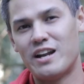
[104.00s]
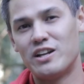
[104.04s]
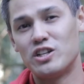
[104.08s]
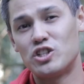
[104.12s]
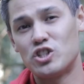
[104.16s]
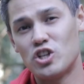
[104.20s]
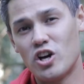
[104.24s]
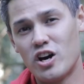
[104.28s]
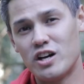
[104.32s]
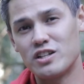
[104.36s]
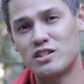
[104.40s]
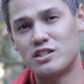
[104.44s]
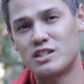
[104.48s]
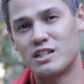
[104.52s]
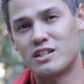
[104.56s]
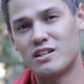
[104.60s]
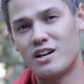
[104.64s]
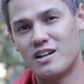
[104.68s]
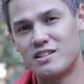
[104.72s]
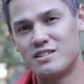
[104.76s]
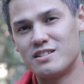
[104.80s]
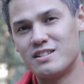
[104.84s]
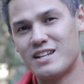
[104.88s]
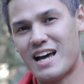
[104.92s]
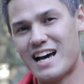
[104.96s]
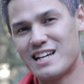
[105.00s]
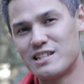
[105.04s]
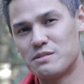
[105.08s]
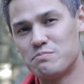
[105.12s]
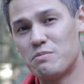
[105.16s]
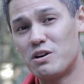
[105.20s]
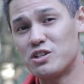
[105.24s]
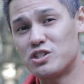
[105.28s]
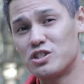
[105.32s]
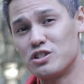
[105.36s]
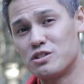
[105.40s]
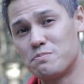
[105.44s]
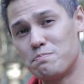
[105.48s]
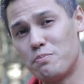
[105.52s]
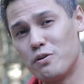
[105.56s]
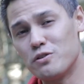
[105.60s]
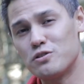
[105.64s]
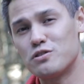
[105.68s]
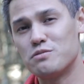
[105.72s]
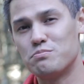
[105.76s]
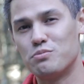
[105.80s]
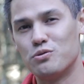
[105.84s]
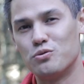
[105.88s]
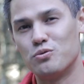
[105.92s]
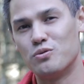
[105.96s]
and a chance to cut in as much as
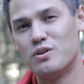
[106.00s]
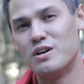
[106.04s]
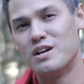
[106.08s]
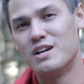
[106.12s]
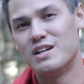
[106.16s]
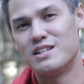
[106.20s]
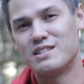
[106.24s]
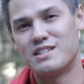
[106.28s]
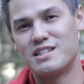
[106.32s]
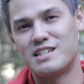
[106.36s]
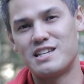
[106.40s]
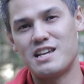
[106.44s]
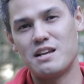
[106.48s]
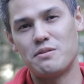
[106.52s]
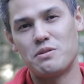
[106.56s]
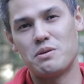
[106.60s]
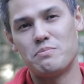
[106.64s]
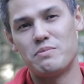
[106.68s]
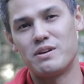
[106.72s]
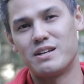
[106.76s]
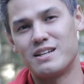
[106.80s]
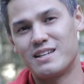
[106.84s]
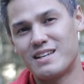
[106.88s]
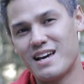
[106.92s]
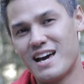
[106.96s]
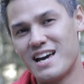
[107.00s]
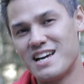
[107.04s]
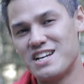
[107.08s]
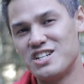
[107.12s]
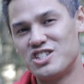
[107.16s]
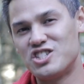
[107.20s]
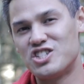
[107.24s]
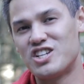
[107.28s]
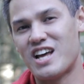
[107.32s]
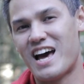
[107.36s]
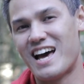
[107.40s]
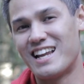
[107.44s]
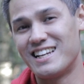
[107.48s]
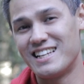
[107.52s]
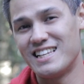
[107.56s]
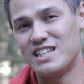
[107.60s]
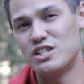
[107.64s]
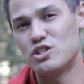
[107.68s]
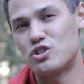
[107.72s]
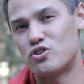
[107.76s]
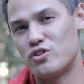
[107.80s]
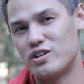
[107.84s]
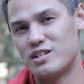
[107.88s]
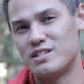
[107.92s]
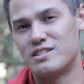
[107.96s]
possible to keep them engaged and
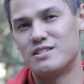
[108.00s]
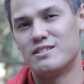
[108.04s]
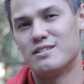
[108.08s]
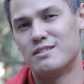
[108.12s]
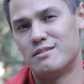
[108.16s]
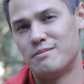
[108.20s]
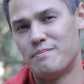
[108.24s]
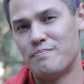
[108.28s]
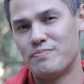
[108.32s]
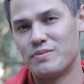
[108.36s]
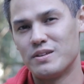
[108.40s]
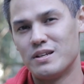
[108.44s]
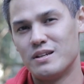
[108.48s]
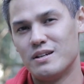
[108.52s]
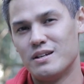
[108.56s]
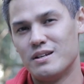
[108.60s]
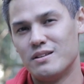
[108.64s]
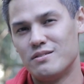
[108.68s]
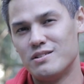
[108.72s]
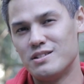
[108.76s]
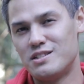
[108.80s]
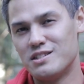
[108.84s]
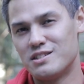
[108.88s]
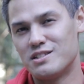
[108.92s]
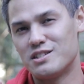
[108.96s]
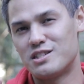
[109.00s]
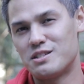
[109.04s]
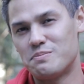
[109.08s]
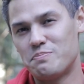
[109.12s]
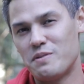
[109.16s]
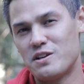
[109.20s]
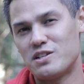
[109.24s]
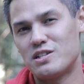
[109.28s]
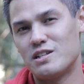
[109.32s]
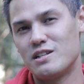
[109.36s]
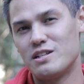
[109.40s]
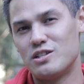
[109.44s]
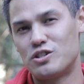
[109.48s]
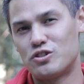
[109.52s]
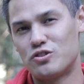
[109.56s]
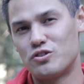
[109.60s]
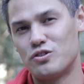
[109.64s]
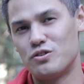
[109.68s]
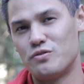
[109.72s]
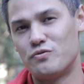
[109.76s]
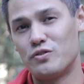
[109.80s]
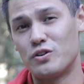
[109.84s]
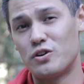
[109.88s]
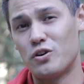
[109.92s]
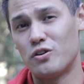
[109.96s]
interested. This is especially
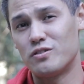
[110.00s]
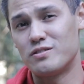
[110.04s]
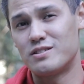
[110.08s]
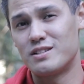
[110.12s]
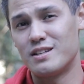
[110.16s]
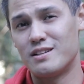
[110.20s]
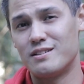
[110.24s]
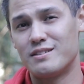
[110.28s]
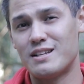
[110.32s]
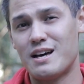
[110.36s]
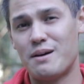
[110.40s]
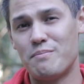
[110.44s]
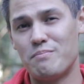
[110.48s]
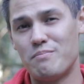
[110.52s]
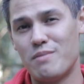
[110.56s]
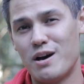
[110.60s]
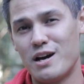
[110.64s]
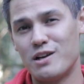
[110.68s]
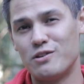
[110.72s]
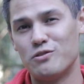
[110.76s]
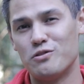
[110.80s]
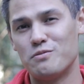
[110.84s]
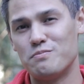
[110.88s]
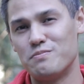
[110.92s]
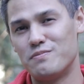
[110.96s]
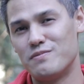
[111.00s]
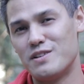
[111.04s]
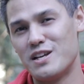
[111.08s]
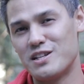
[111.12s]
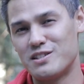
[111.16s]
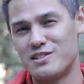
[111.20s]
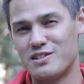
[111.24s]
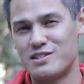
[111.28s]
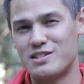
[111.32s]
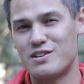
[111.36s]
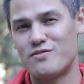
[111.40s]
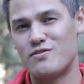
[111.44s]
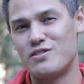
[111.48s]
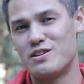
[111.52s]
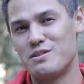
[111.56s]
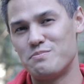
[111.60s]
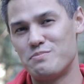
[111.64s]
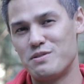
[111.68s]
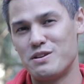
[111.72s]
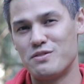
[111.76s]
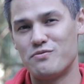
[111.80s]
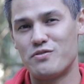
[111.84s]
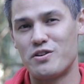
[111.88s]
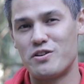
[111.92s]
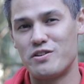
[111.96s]
true for content that might not necessarily
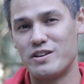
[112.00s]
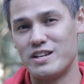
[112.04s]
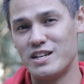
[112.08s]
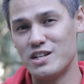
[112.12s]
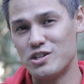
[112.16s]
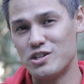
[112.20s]
be very